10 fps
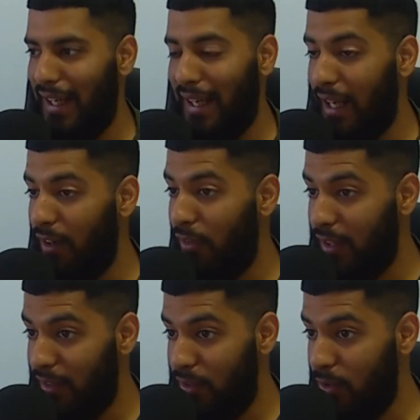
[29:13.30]
And I
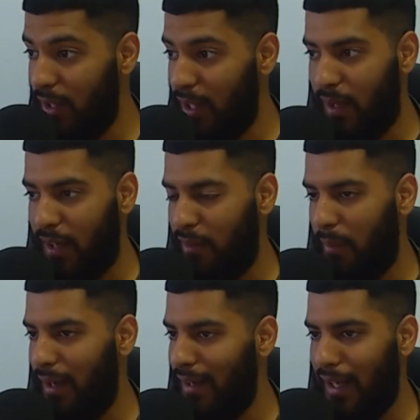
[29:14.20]
already knew in the back of my
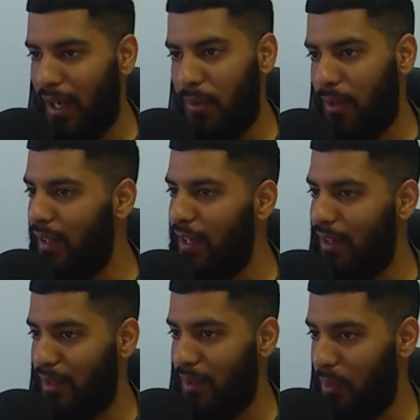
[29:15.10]
mind that I was going to leave
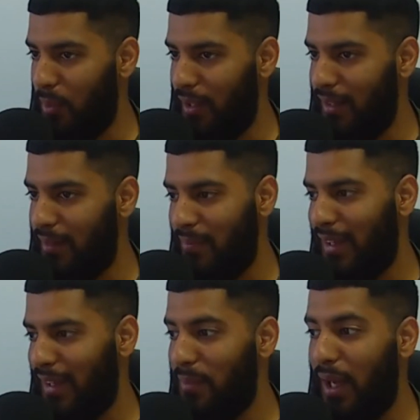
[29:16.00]
at some point.
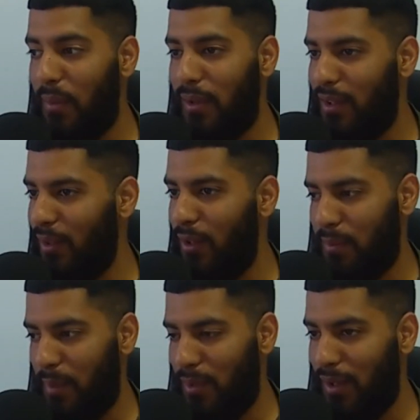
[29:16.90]
But I wanted to go because
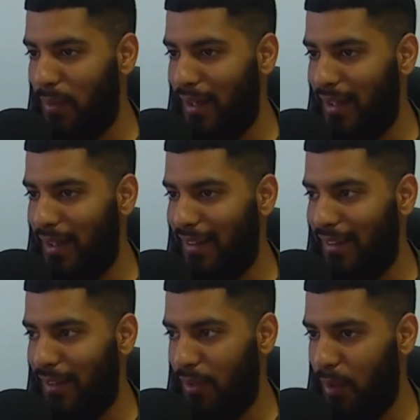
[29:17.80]
my brother went
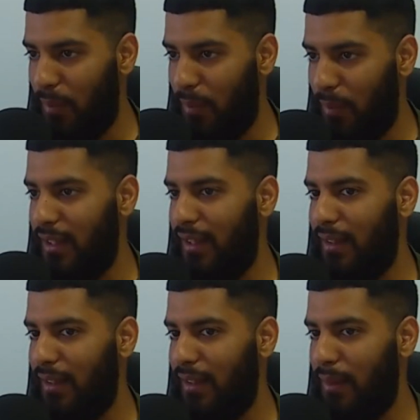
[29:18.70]
to Derby Uni.
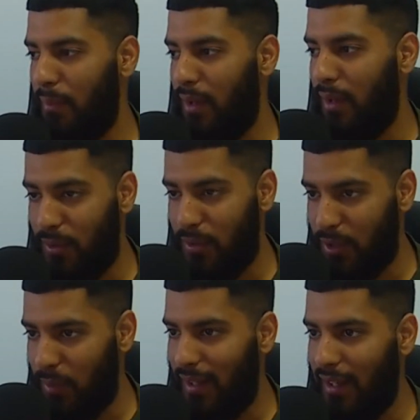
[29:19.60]
And then my cousin also
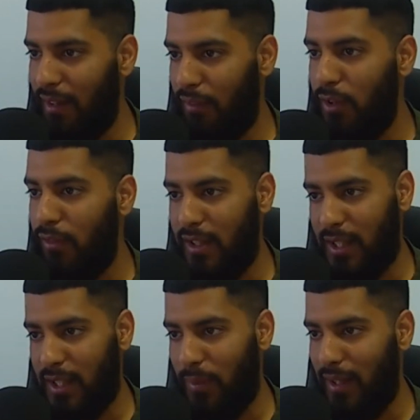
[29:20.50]
went. And I had a few friends
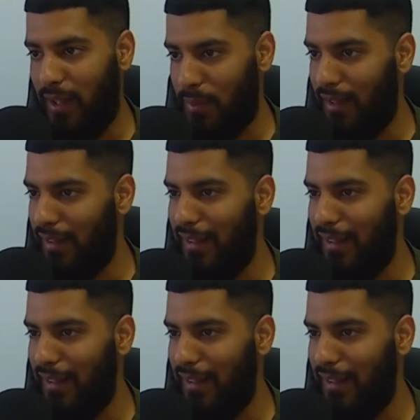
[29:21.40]
that went as well.